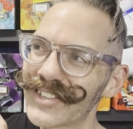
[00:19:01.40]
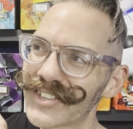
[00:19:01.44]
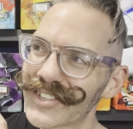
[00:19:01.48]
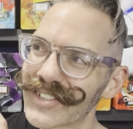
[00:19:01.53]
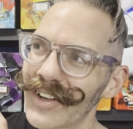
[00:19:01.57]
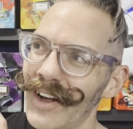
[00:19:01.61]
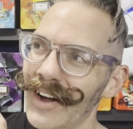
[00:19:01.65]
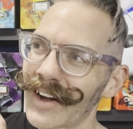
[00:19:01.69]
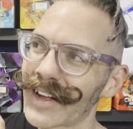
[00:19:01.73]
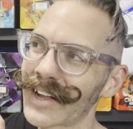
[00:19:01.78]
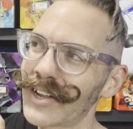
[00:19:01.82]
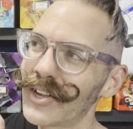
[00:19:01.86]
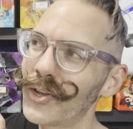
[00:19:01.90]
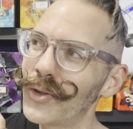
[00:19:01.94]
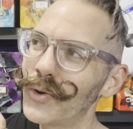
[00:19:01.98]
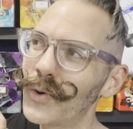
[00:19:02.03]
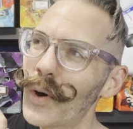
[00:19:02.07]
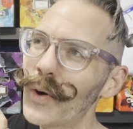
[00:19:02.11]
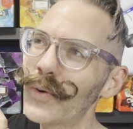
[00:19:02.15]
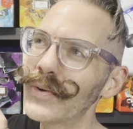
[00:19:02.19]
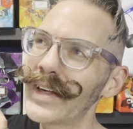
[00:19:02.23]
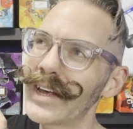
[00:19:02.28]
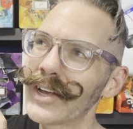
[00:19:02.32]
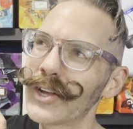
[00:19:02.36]
suck, and you
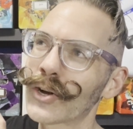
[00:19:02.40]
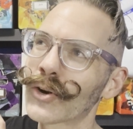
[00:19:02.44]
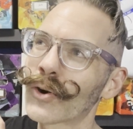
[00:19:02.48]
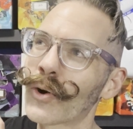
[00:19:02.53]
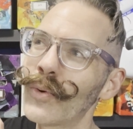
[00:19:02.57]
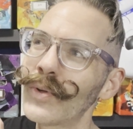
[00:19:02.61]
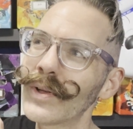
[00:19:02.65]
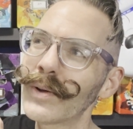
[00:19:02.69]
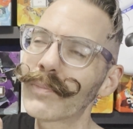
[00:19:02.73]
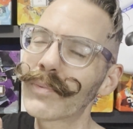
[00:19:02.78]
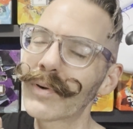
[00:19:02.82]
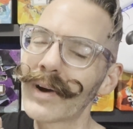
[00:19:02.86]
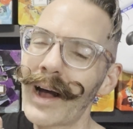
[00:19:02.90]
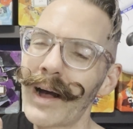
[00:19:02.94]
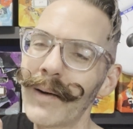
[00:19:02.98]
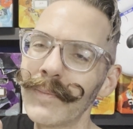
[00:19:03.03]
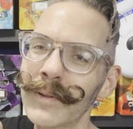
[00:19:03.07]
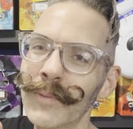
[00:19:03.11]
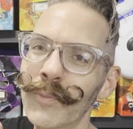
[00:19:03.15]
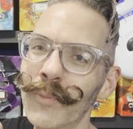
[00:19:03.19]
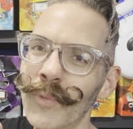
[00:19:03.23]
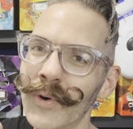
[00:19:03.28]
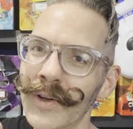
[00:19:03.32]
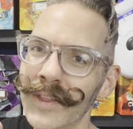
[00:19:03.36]
know that your only
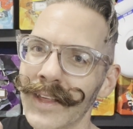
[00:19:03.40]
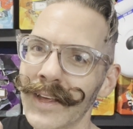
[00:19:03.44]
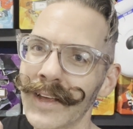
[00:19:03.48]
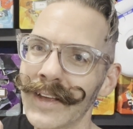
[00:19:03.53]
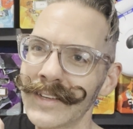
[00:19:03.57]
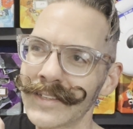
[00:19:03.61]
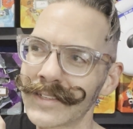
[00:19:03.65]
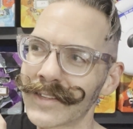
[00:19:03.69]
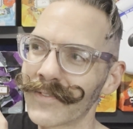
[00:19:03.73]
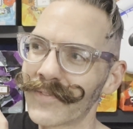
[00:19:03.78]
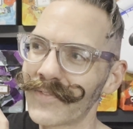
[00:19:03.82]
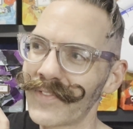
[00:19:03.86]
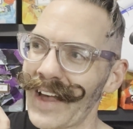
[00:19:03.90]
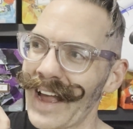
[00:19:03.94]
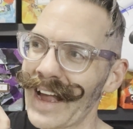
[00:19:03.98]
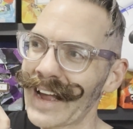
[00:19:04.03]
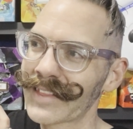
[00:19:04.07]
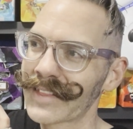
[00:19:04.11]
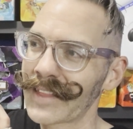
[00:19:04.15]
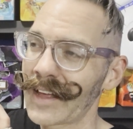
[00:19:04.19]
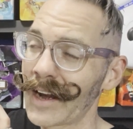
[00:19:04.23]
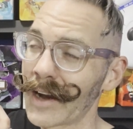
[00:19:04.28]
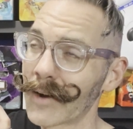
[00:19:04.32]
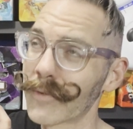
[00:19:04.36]
problem with it is the
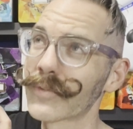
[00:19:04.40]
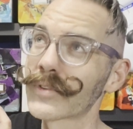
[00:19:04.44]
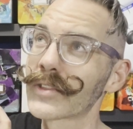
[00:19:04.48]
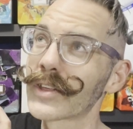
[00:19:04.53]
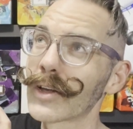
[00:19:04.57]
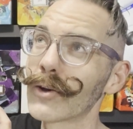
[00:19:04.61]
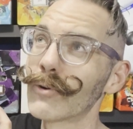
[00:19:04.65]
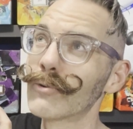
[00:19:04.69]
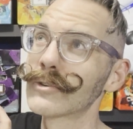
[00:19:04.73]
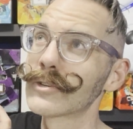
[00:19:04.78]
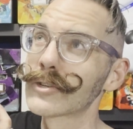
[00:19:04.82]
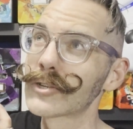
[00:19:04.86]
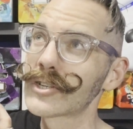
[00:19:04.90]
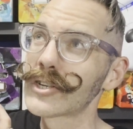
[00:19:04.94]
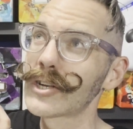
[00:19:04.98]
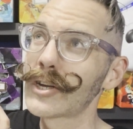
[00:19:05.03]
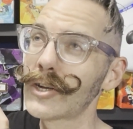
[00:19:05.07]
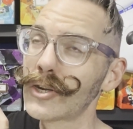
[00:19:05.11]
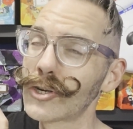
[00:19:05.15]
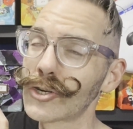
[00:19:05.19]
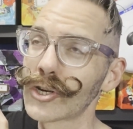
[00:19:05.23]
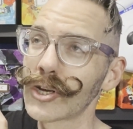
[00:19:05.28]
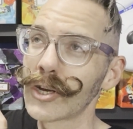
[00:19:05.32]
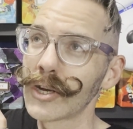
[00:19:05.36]
fact that everything was
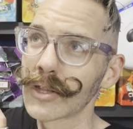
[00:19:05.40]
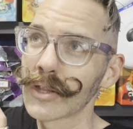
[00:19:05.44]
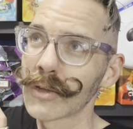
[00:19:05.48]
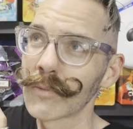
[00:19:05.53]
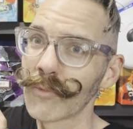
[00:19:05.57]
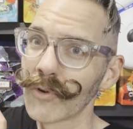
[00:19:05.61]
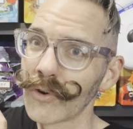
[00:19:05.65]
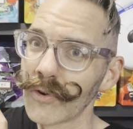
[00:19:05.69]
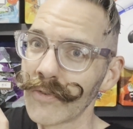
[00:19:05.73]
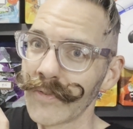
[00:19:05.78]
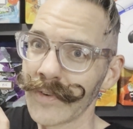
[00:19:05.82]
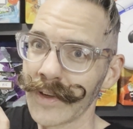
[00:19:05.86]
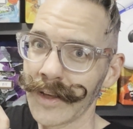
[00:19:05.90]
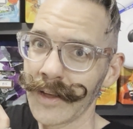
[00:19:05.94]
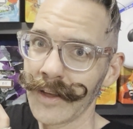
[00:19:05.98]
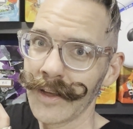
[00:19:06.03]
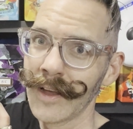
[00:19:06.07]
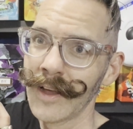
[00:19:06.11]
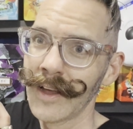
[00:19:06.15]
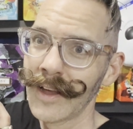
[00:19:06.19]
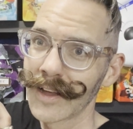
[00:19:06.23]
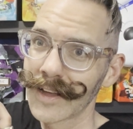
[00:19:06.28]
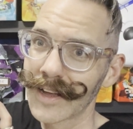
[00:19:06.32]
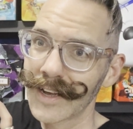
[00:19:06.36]
CG in the movie,
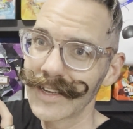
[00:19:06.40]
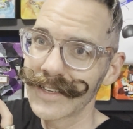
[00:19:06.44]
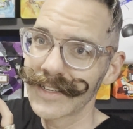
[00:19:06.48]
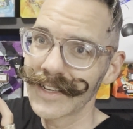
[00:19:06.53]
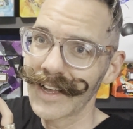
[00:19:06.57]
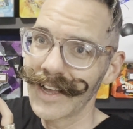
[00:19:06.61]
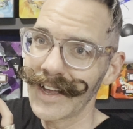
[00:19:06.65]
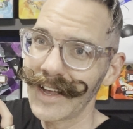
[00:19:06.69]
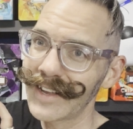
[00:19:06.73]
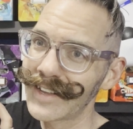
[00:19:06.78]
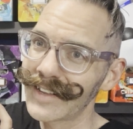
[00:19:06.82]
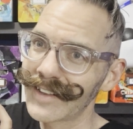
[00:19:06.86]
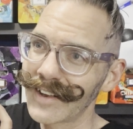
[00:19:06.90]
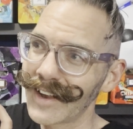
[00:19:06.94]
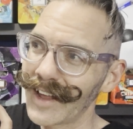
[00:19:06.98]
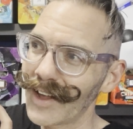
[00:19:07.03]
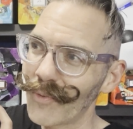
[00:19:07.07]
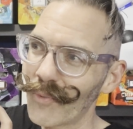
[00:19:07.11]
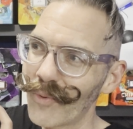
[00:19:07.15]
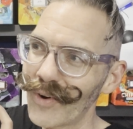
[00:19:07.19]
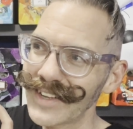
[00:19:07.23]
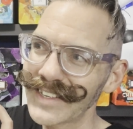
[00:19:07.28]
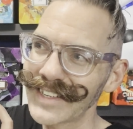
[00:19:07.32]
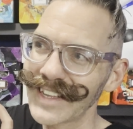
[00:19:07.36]
because it
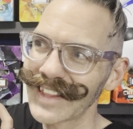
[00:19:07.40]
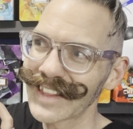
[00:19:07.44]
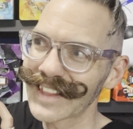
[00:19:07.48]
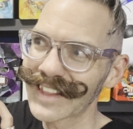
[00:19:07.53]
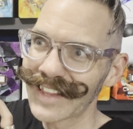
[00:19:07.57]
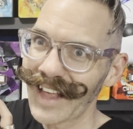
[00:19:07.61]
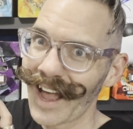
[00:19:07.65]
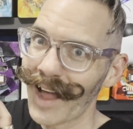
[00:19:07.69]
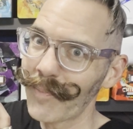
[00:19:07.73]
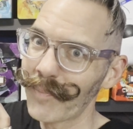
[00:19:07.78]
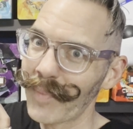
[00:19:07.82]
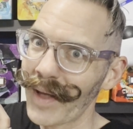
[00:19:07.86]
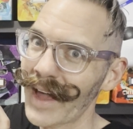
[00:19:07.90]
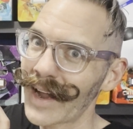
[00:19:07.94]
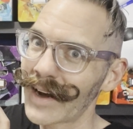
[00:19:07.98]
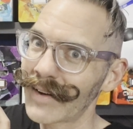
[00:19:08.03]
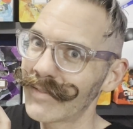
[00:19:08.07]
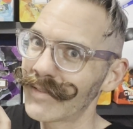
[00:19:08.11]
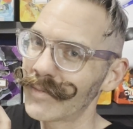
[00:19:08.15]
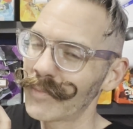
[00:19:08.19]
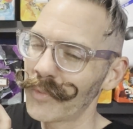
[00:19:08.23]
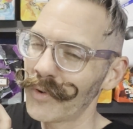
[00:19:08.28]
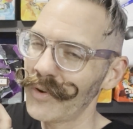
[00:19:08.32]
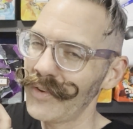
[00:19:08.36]
wasn't that bad
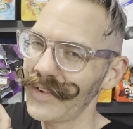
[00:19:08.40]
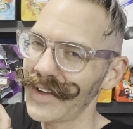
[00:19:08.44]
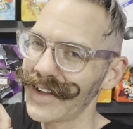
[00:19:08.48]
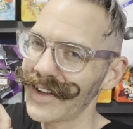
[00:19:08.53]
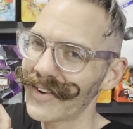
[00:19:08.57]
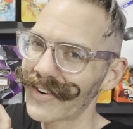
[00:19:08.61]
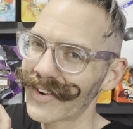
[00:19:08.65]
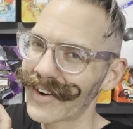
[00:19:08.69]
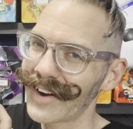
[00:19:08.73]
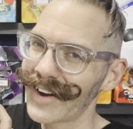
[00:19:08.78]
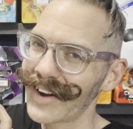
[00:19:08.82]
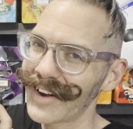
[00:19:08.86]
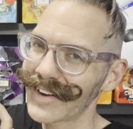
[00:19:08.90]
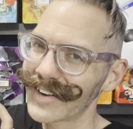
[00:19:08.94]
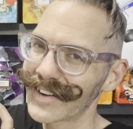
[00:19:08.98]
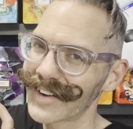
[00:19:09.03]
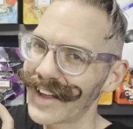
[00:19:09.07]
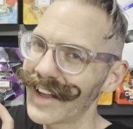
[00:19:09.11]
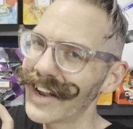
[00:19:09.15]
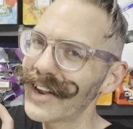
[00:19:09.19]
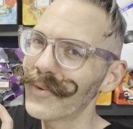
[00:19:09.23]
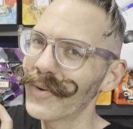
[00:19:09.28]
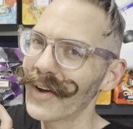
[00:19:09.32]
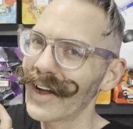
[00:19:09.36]
of a movie. All right.
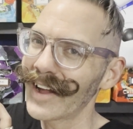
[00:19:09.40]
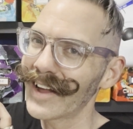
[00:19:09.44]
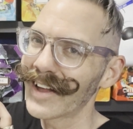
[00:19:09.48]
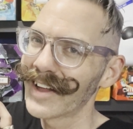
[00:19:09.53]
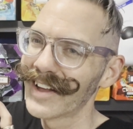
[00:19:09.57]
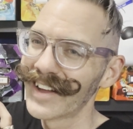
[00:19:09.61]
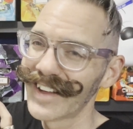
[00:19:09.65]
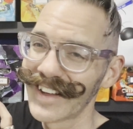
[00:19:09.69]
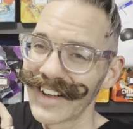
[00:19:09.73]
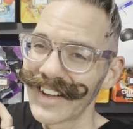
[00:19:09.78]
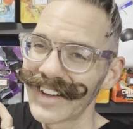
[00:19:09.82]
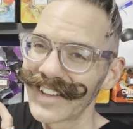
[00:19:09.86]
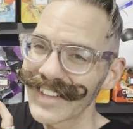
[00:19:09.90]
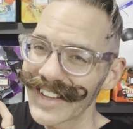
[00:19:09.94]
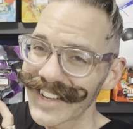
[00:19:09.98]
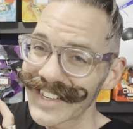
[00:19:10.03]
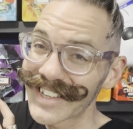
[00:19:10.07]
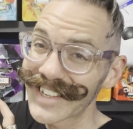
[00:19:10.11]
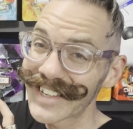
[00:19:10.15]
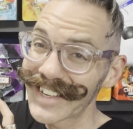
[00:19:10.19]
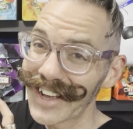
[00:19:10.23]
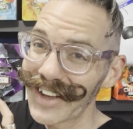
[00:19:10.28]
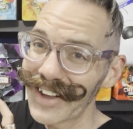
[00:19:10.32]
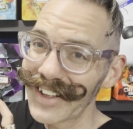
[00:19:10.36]
Anyway,
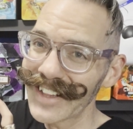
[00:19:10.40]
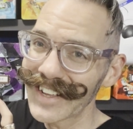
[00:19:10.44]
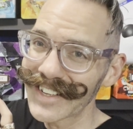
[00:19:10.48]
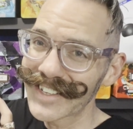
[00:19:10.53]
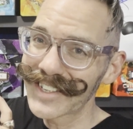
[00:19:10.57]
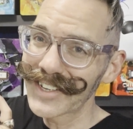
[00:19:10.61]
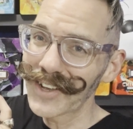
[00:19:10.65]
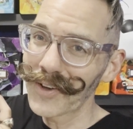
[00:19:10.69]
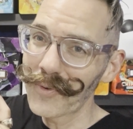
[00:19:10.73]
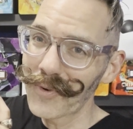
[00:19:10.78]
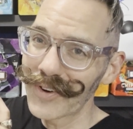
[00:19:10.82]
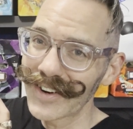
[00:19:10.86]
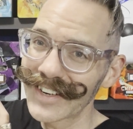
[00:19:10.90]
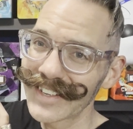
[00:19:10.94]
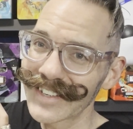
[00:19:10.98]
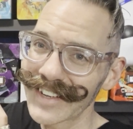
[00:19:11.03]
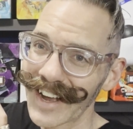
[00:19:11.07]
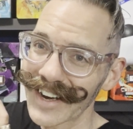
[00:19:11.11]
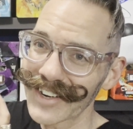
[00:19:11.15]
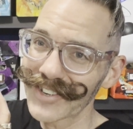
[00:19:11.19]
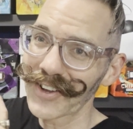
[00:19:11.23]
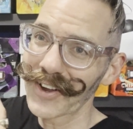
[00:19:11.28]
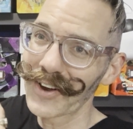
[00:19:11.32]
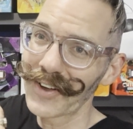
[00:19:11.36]
let's see what is
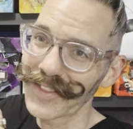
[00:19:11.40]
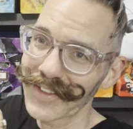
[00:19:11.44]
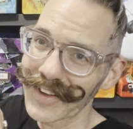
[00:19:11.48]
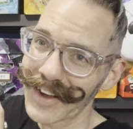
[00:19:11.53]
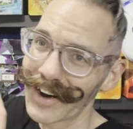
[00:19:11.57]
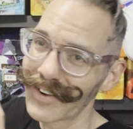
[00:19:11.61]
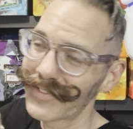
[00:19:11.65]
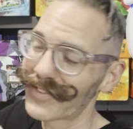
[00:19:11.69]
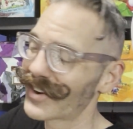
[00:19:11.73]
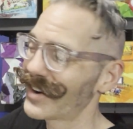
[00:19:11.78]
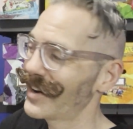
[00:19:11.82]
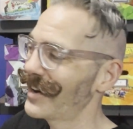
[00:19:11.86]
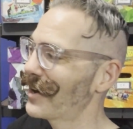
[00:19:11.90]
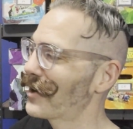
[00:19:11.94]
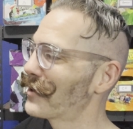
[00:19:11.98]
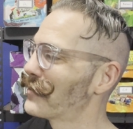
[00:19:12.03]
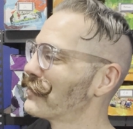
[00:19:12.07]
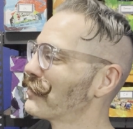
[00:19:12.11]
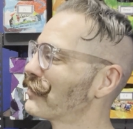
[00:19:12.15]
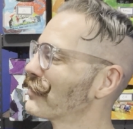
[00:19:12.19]
actually on the cover here.